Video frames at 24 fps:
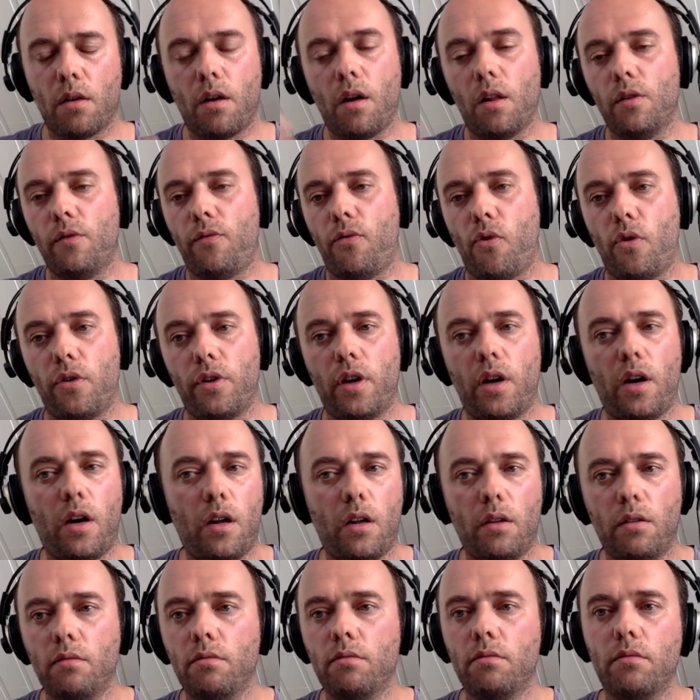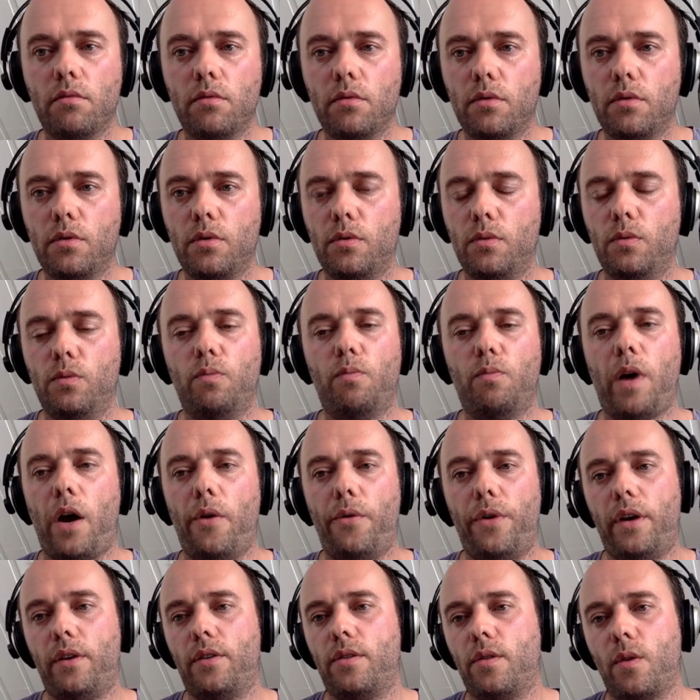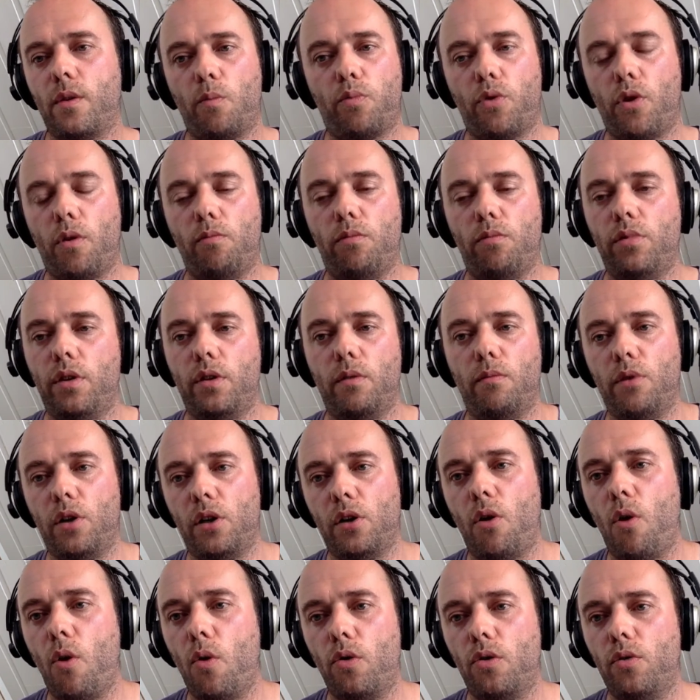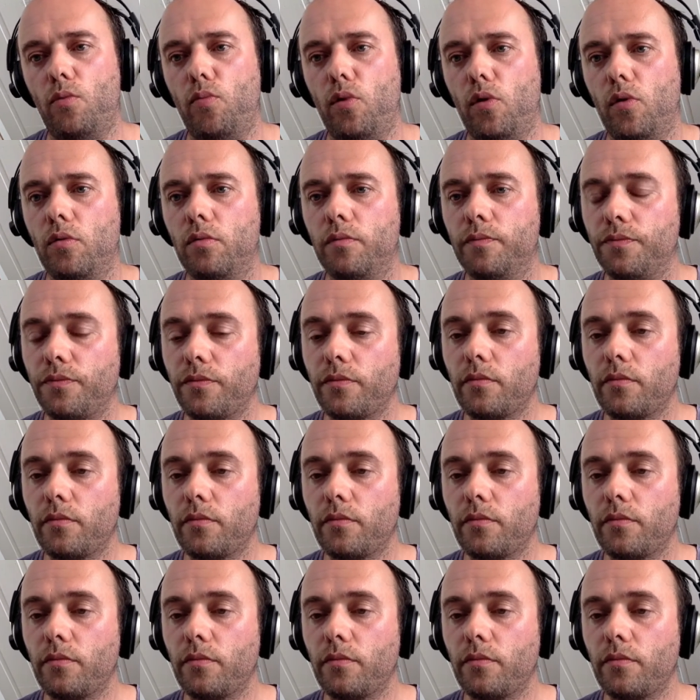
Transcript: California to Paris are probably horrible.